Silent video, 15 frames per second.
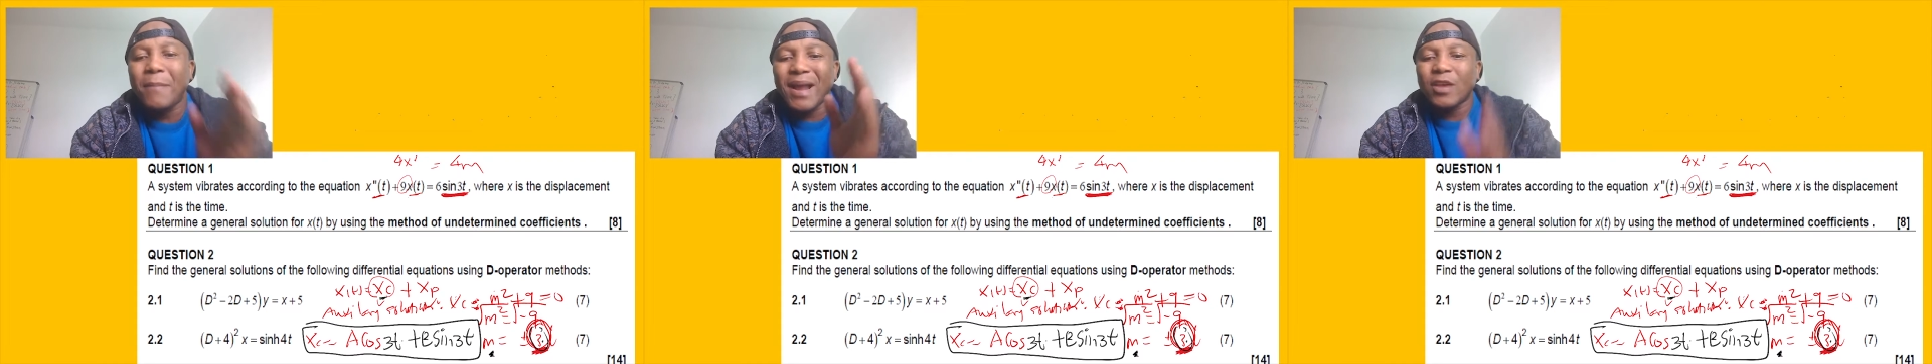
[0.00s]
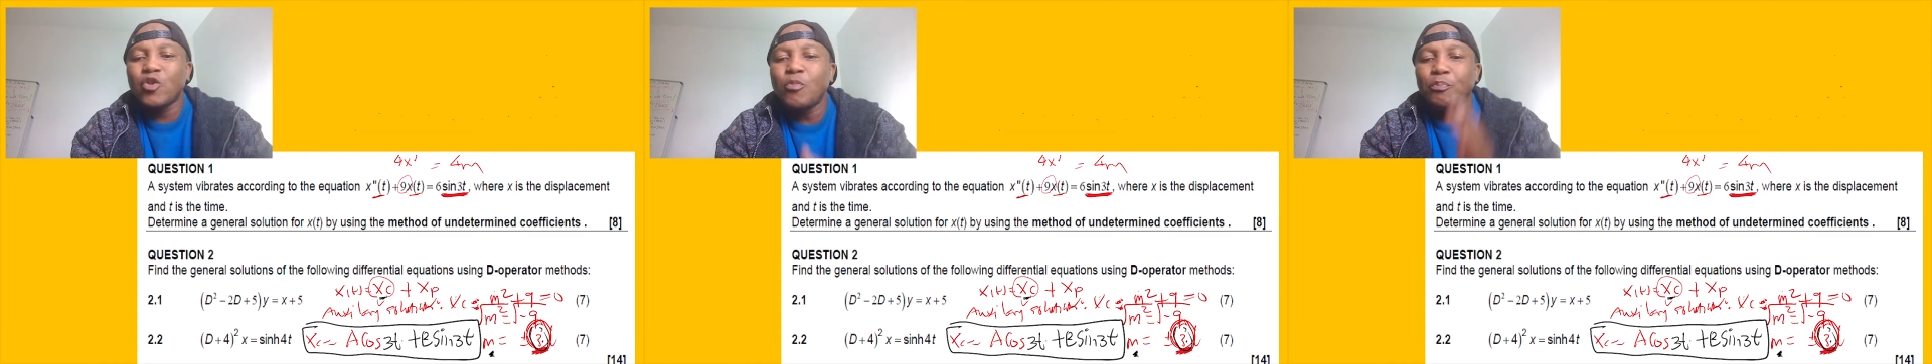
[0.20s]

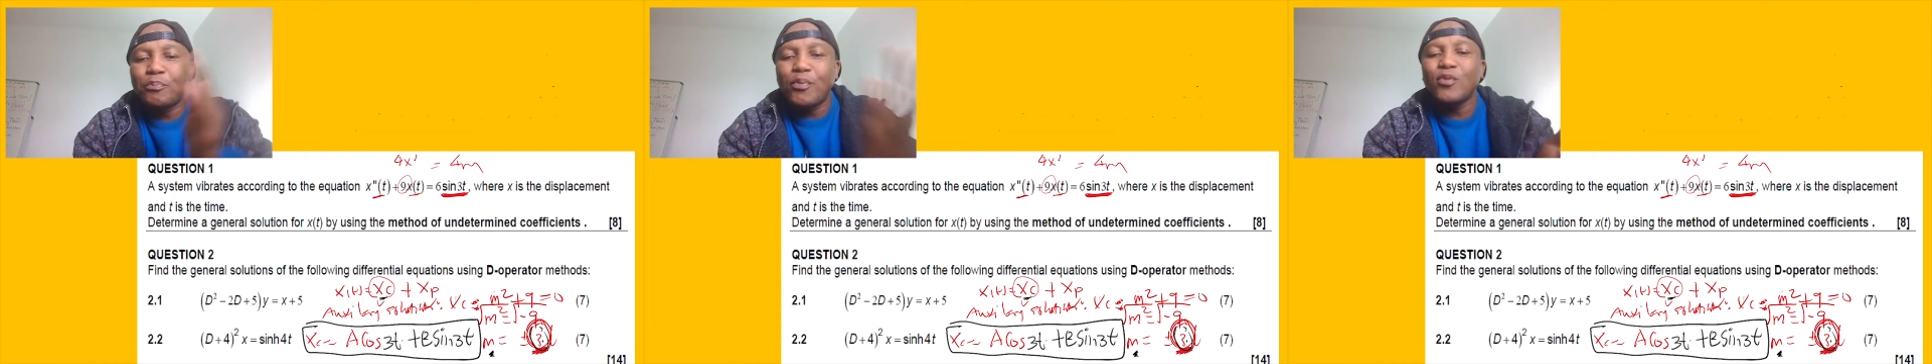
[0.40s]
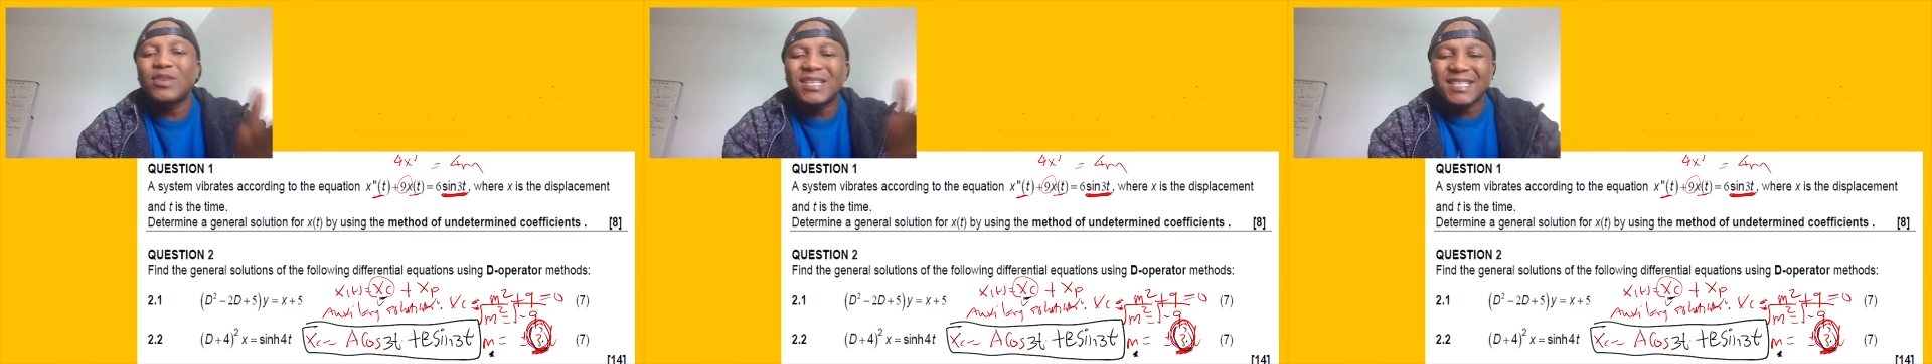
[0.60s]
but
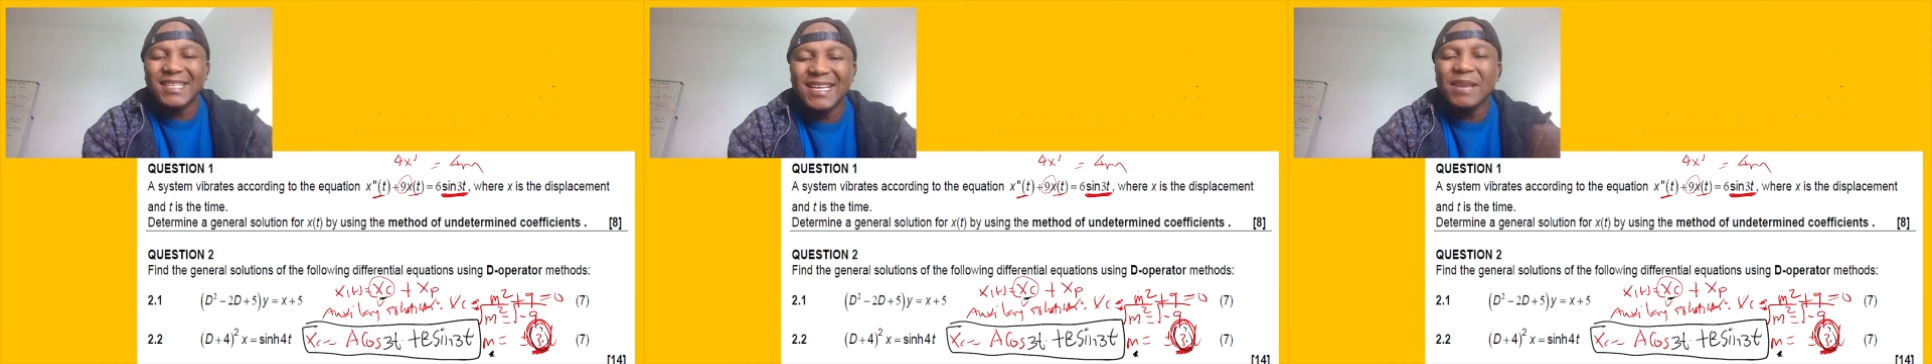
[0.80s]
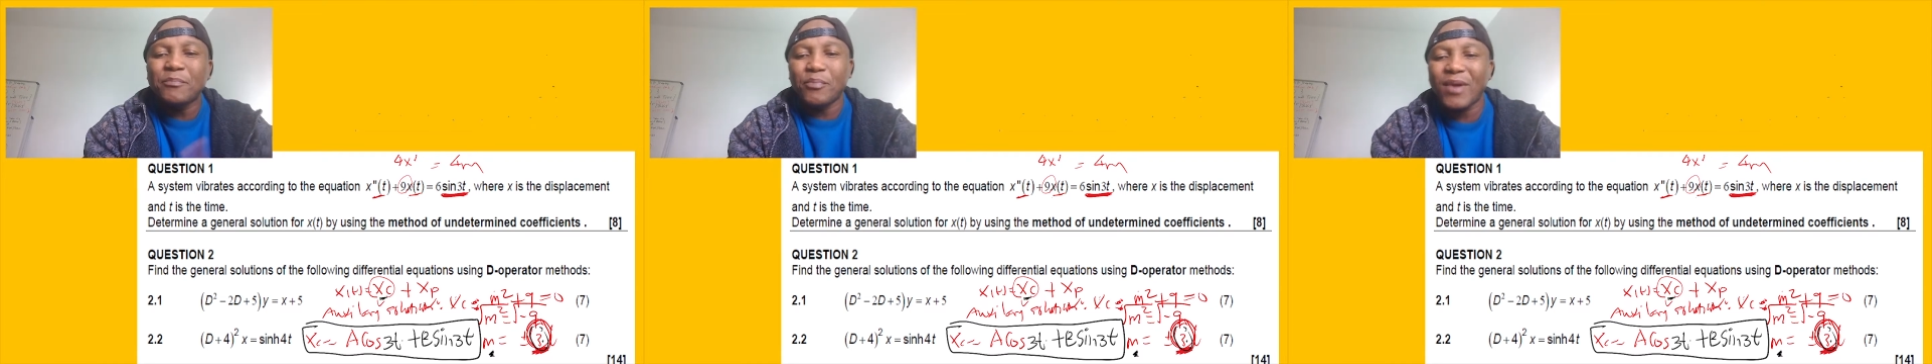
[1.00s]
you
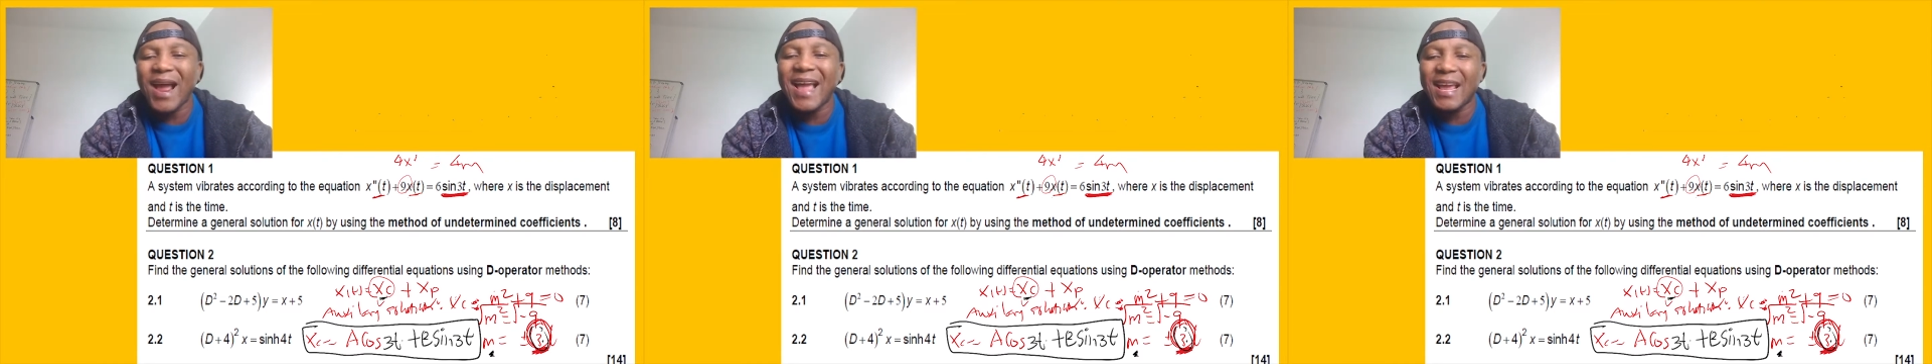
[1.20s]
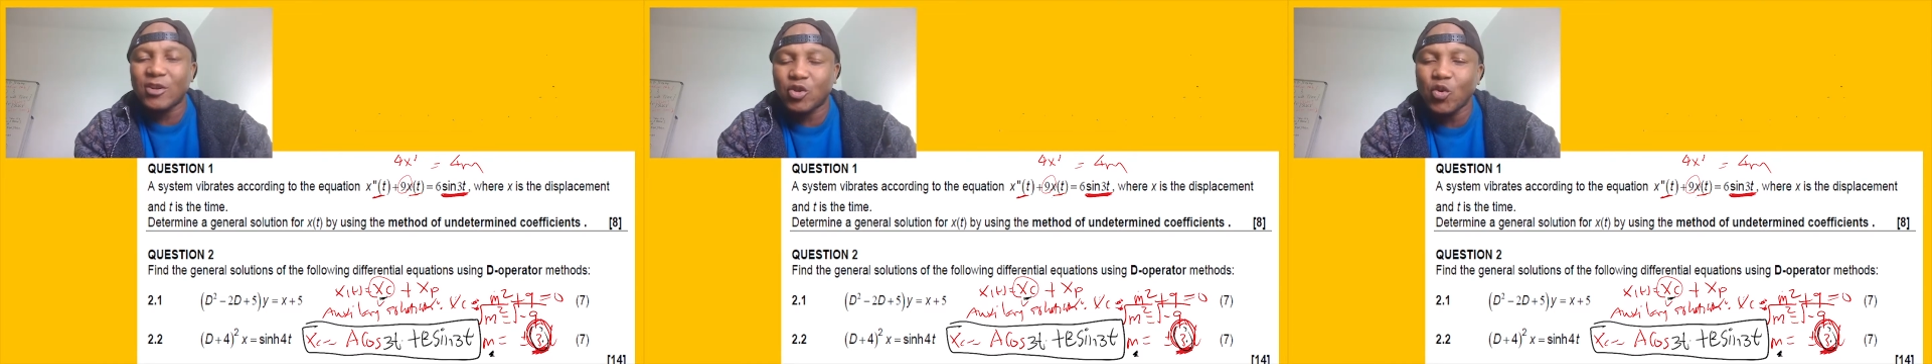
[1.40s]
put T
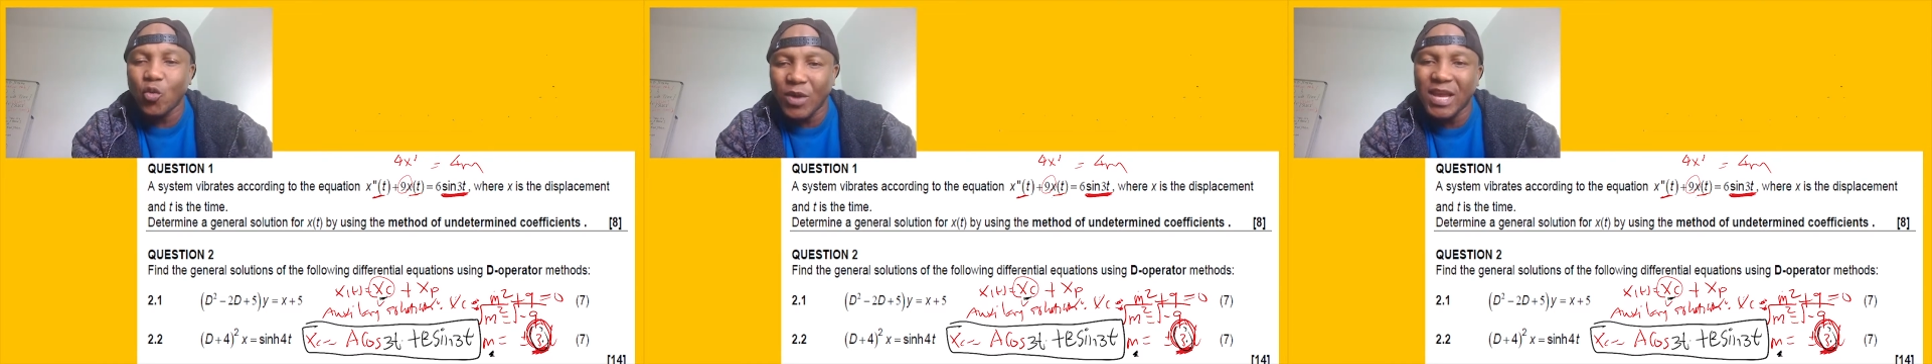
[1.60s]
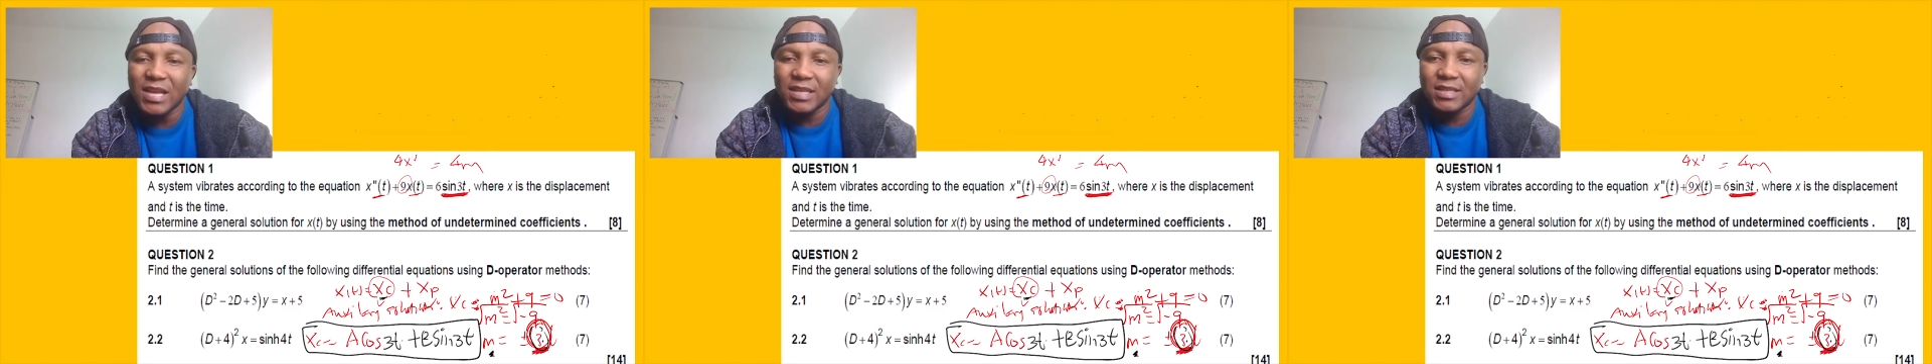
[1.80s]
prior
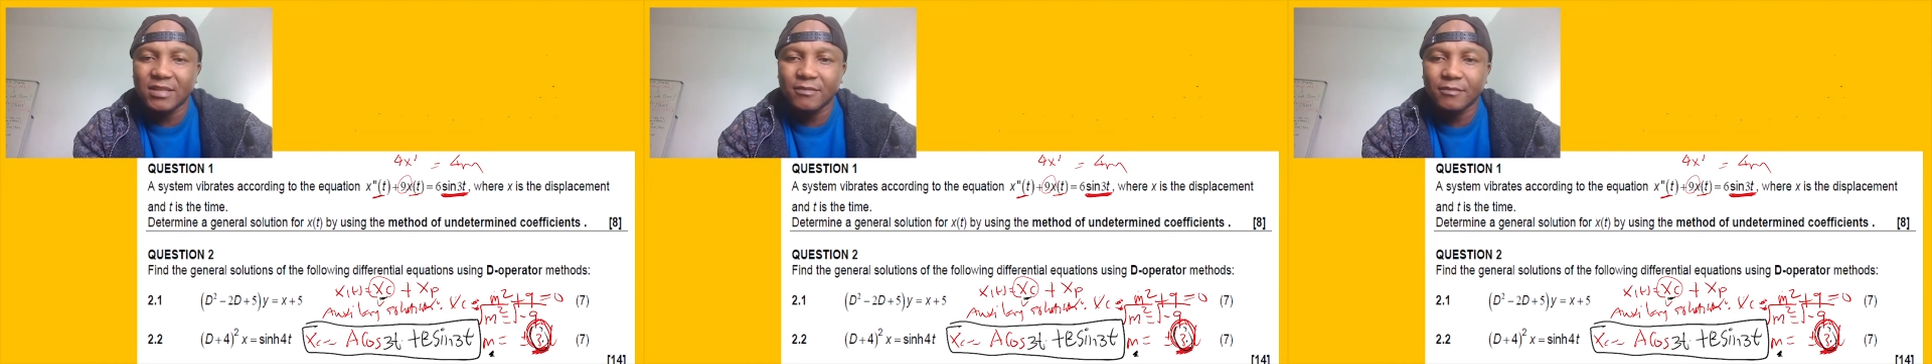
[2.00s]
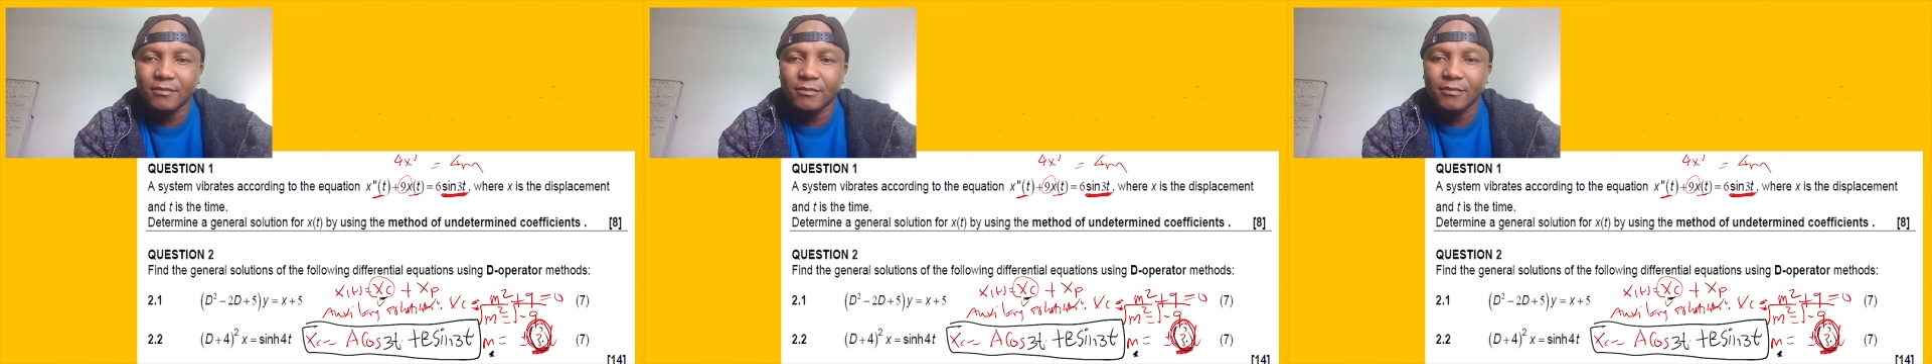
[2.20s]
to it.